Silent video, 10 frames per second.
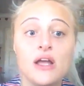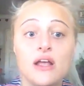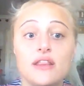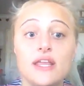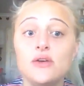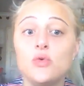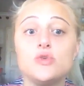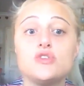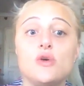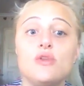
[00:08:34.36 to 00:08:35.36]
Then
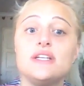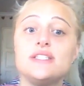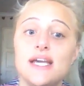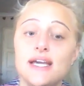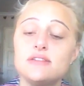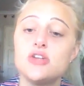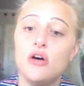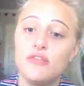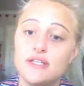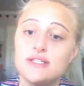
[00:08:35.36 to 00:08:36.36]
also the date
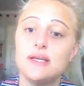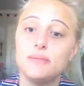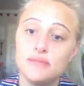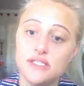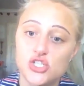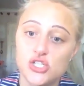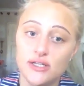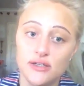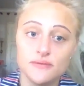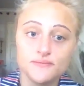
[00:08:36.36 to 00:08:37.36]
of the
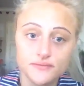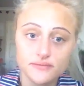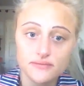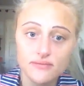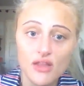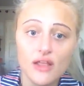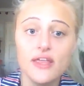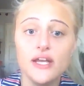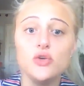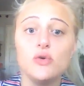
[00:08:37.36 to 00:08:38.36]
submission.
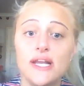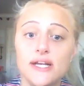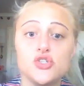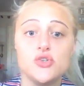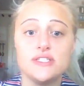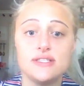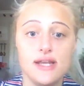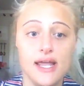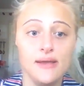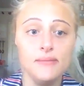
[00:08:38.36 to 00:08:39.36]
Then your lecturer's
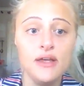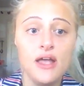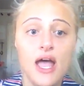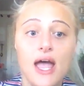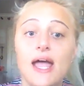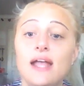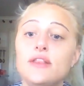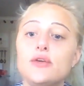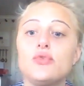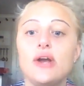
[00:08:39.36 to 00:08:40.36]
name and
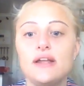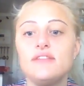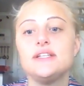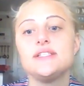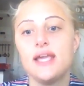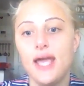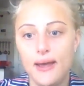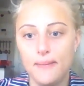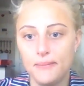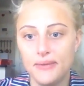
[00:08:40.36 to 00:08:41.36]
the relevant
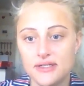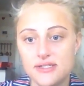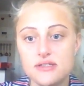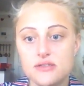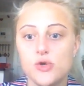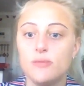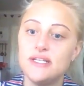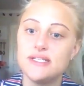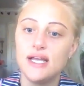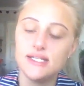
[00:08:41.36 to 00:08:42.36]
campus. So
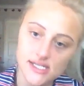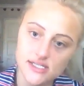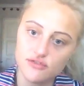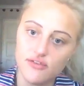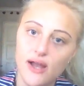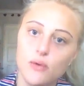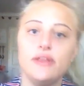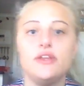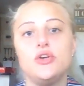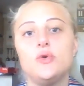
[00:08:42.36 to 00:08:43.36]
please identify
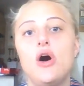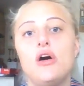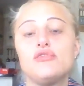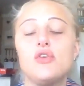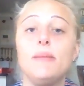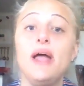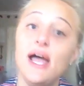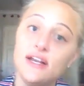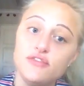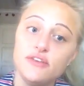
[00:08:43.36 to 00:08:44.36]
whether you are from
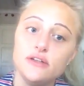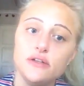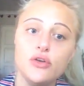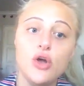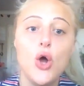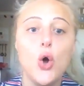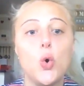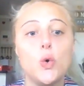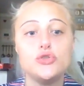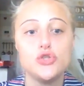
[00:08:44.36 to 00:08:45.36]
Hatfield
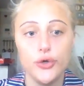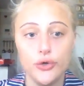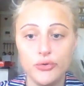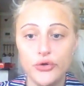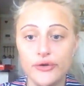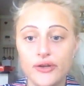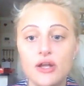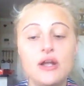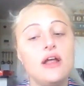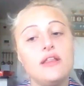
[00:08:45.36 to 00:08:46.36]
or Joburg.
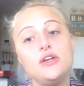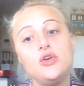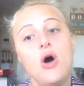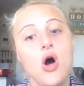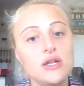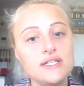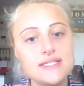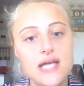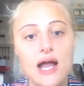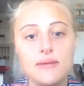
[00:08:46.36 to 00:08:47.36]
Then your whole
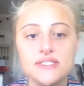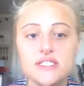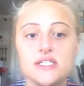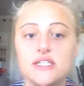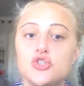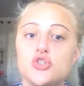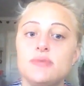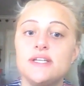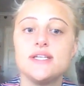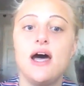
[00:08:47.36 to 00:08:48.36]
assignment needs to
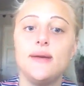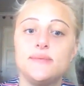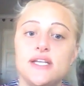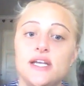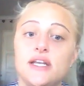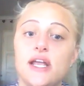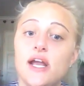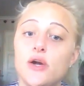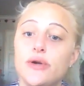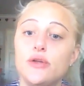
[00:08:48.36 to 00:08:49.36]
be typed in
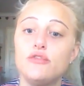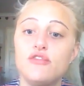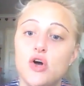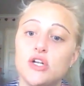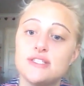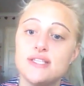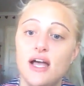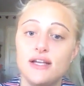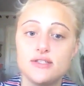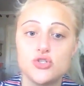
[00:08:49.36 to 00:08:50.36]
Arial font
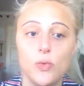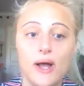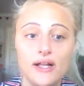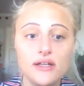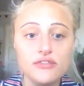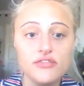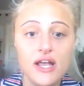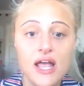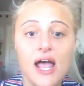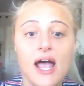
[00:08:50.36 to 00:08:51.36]
size 12,
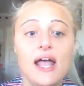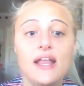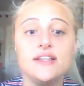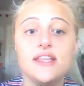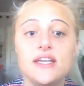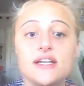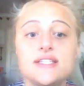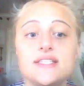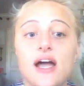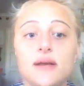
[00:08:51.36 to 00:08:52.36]
and the
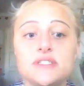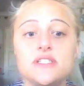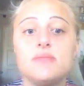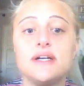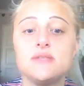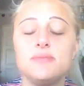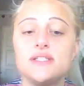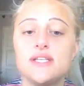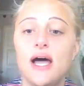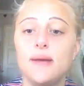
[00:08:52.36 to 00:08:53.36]
assignment must be
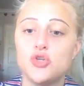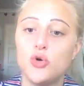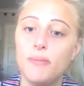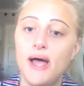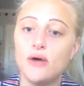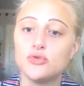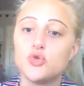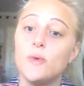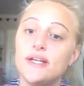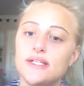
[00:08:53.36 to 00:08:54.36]
typed or bound
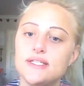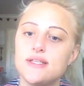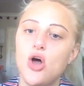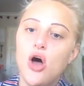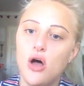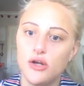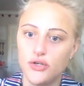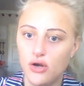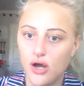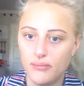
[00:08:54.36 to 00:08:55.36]
when it is a hard
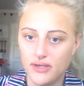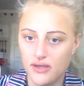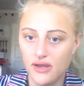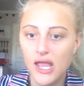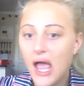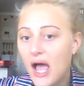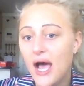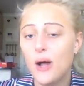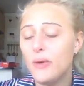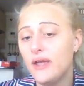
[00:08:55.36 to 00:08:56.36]
copy.
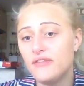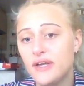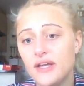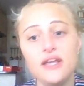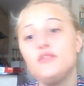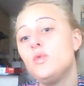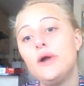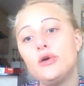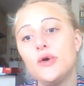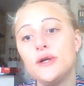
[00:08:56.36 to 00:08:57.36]
However, if we
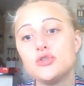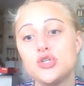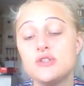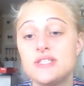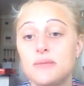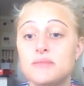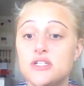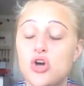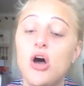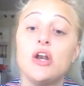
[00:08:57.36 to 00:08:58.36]
are going to
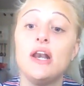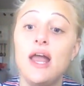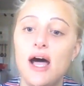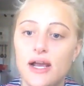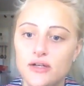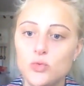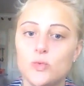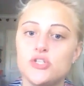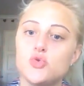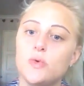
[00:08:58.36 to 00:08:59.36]
submit online,
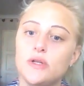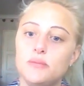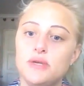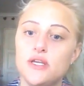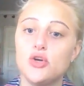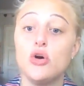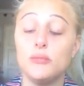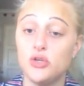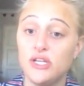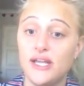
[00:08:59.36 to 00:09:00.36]
which will be
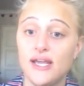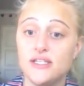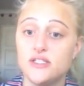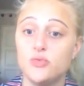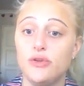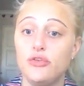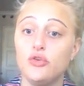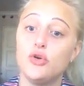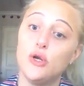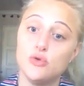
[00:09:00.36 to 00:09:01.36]
communicated with you
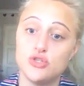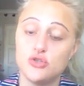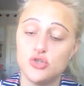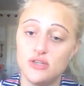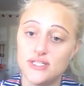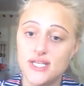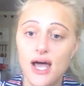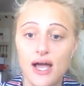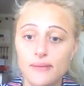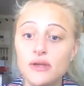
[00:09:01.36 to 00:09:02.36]
closer to the
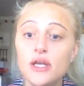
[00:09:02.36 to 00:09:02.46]
time,